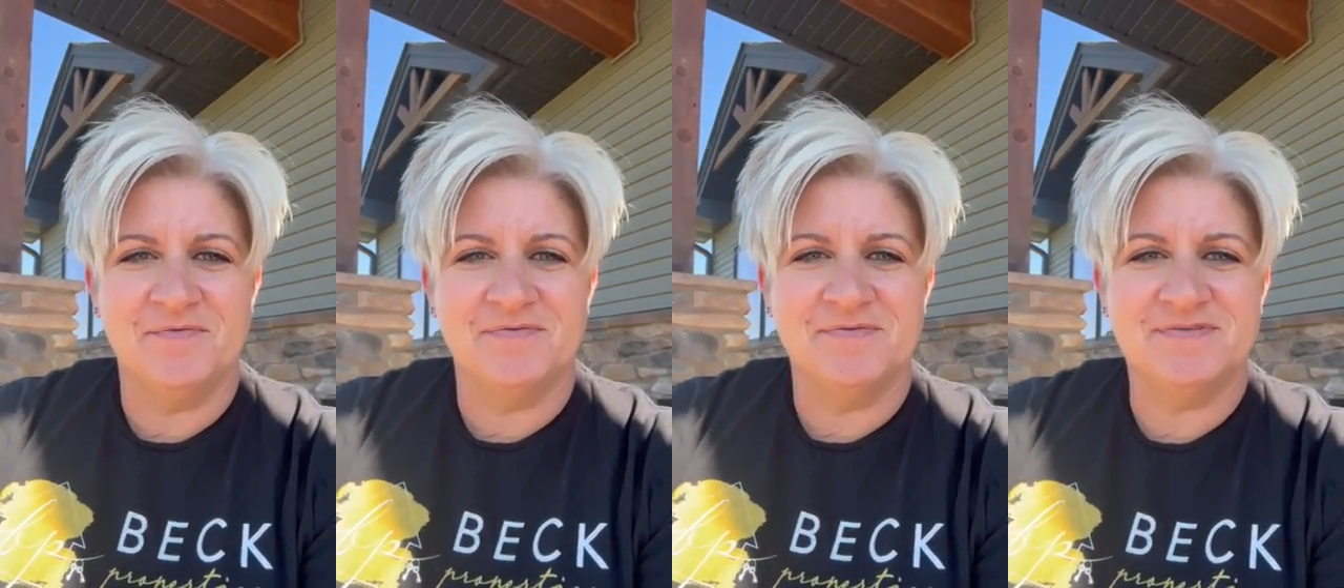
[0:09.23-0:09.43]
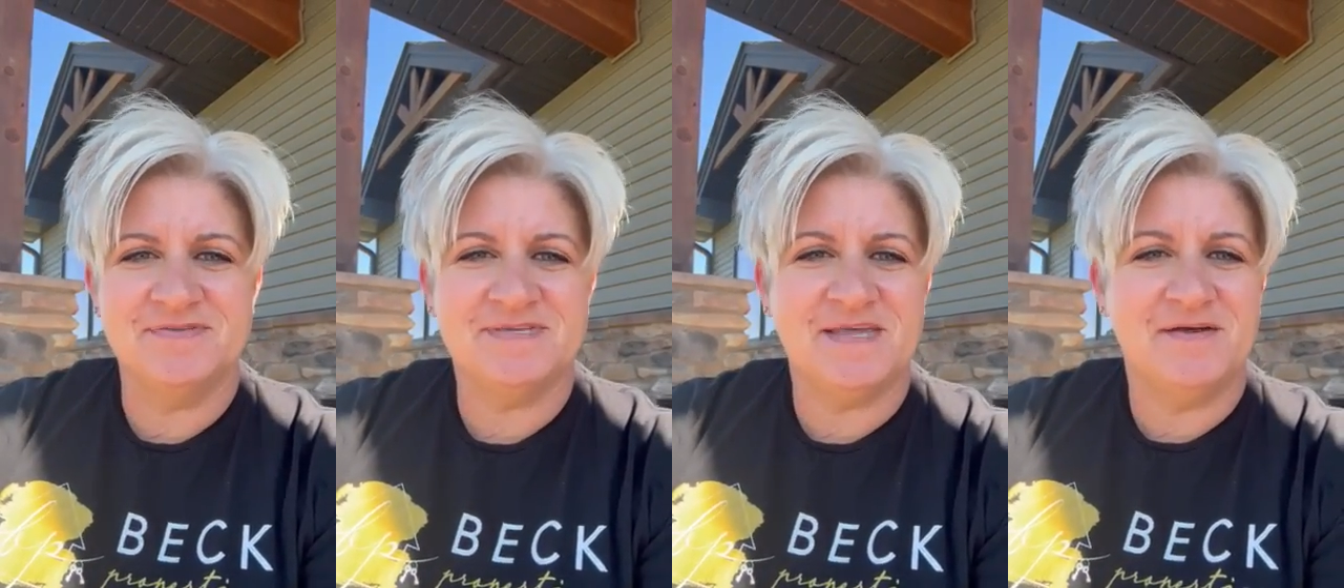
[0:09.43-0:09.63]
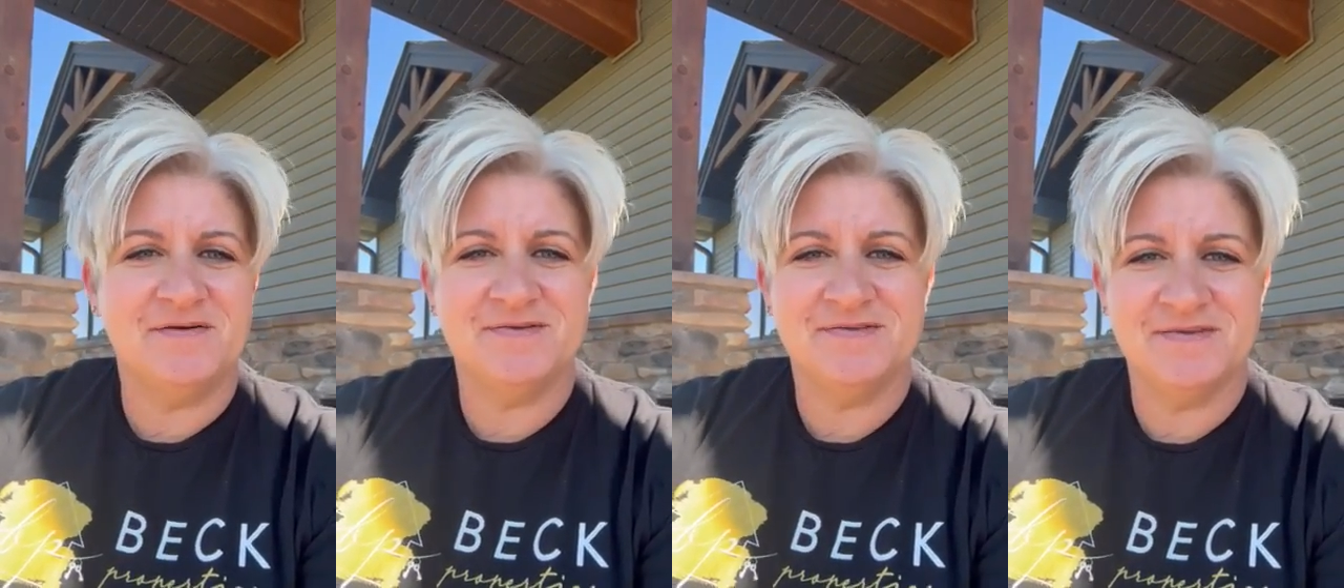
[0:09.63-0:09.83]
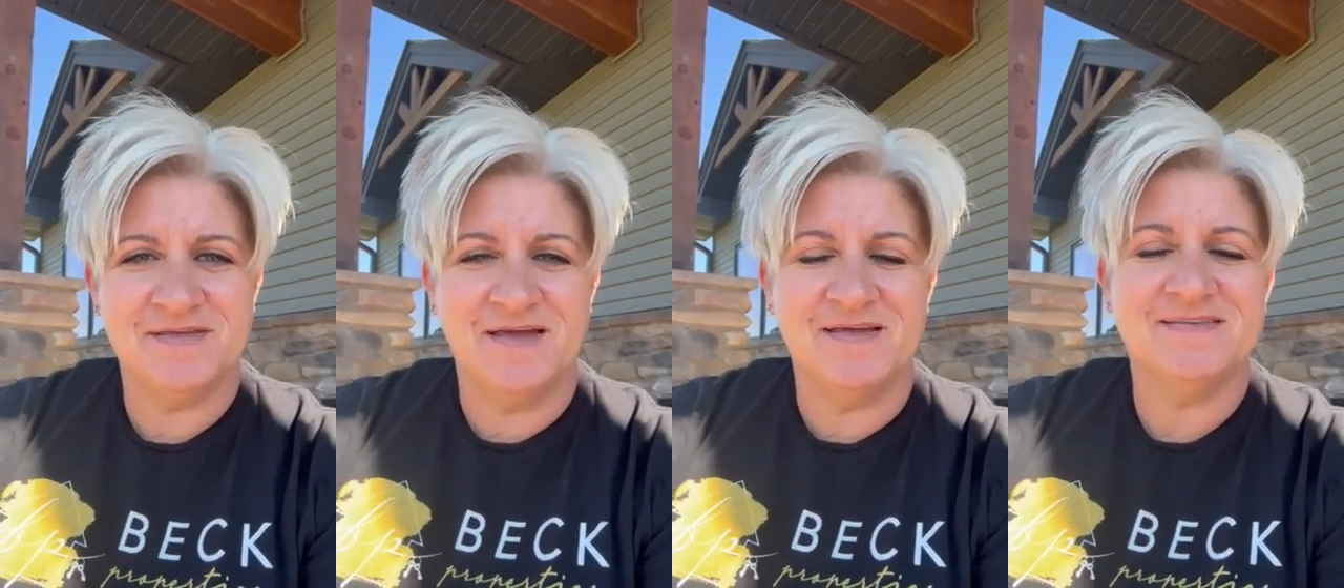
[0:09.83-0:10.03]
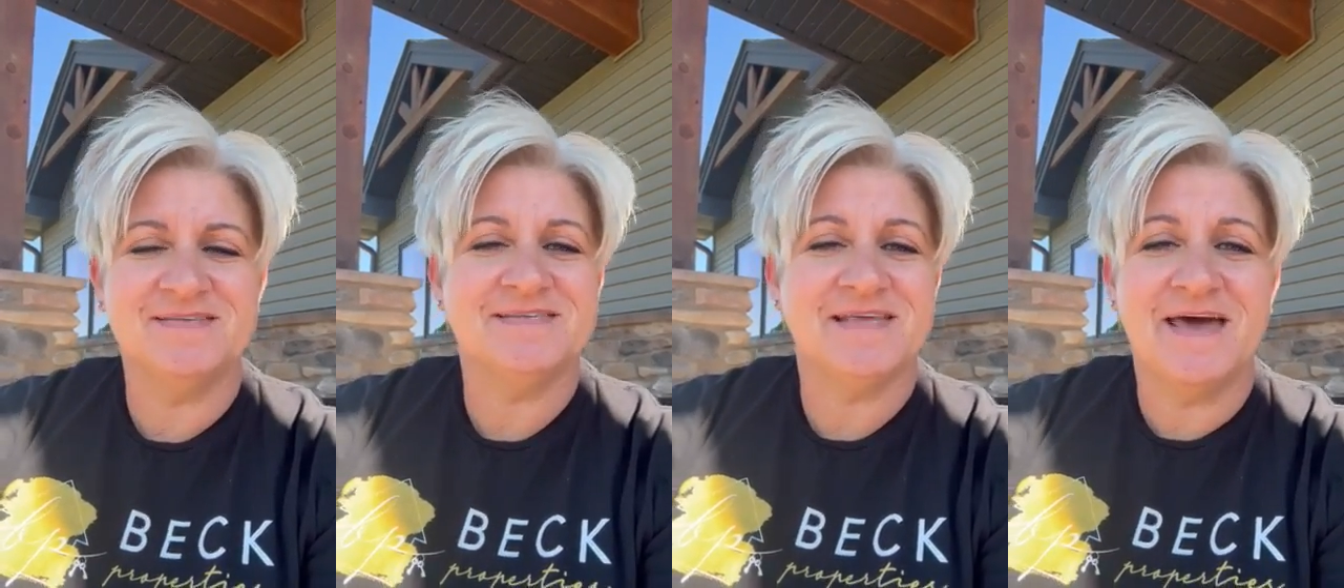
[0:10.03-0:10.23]

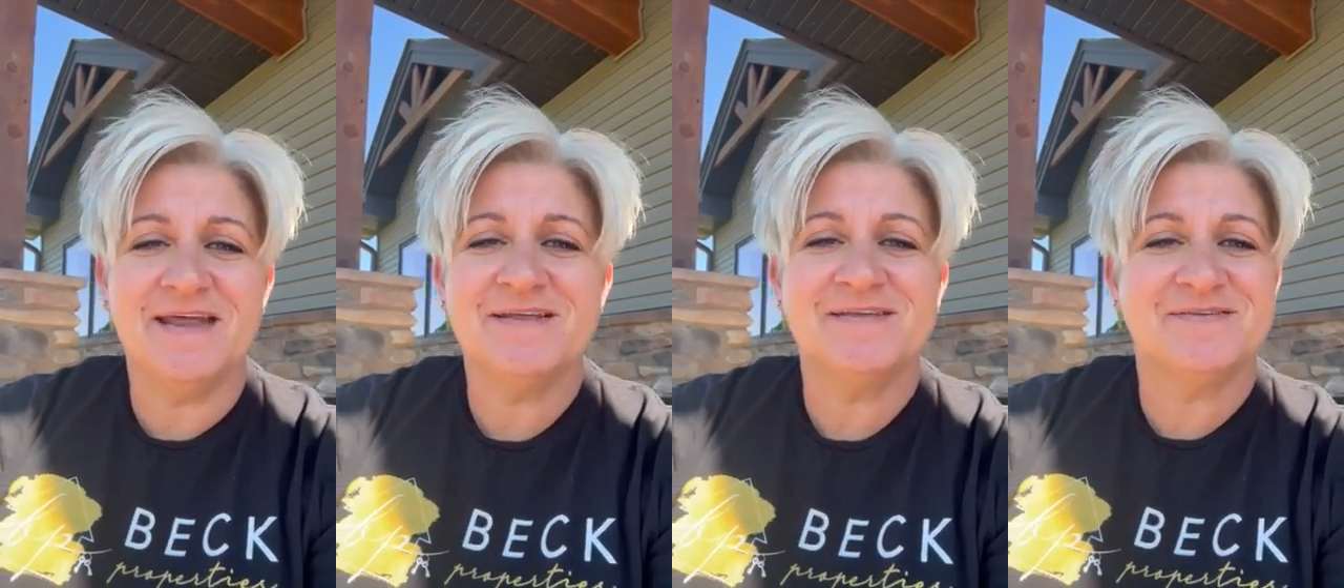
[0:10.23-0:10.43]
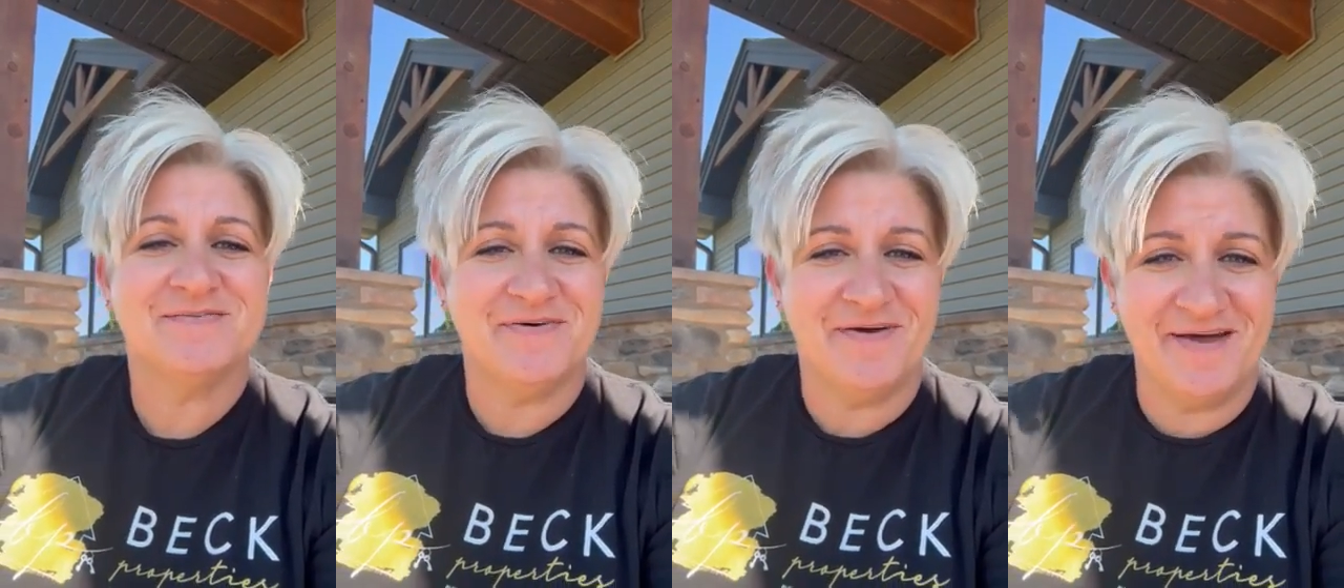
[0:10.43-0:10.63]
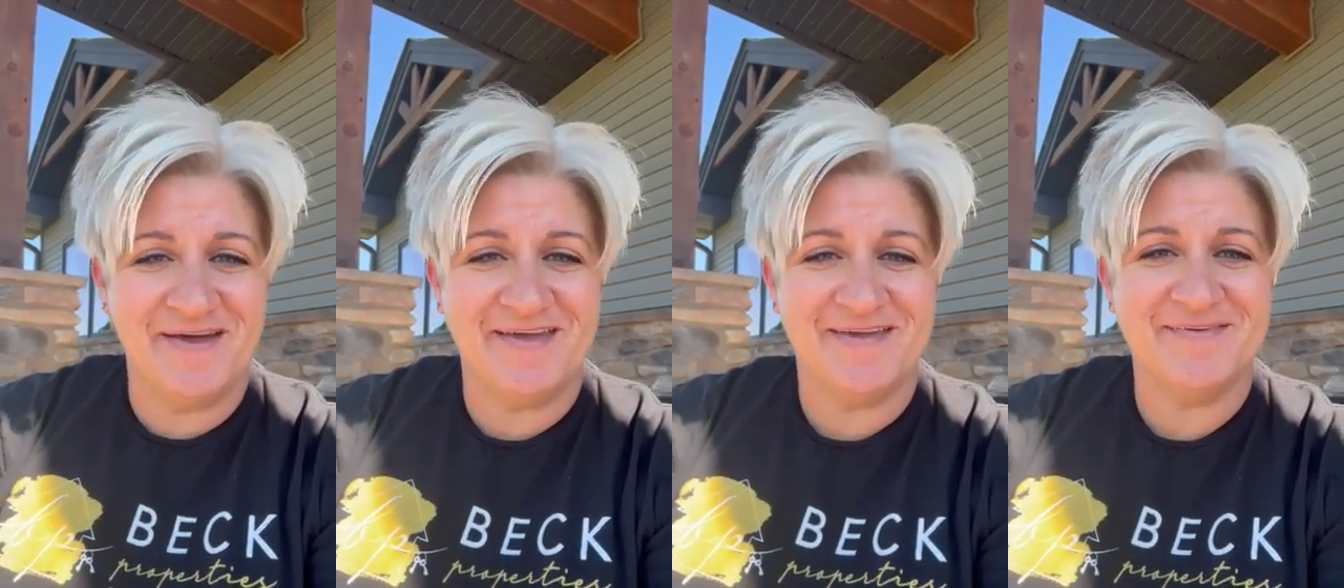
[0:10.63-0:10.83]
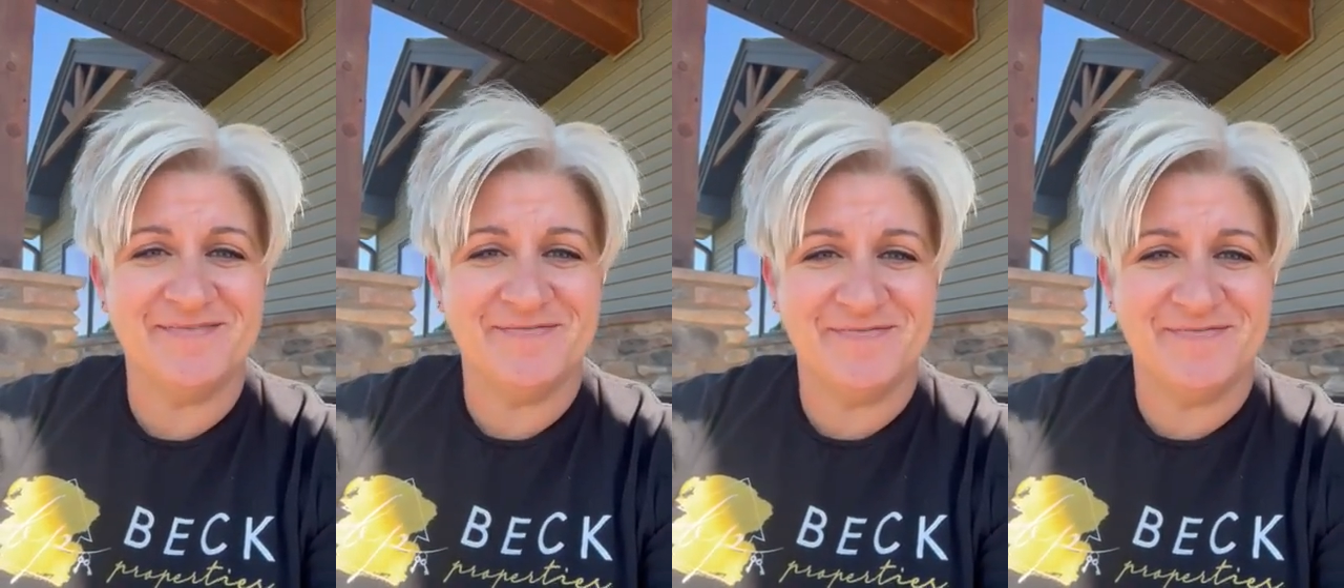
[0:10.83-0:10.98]
satisfying